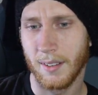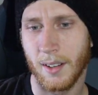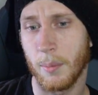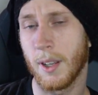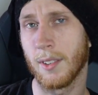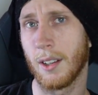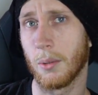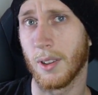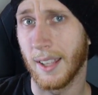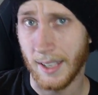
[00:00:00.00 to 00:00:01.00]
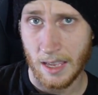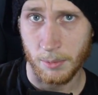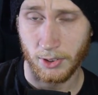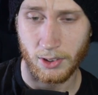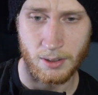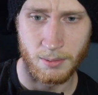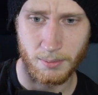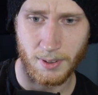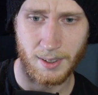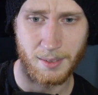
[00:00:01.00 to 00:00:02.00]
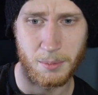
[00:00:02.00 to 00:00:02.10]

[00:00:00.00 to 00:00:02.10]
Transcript: Not because I don't like AMS2,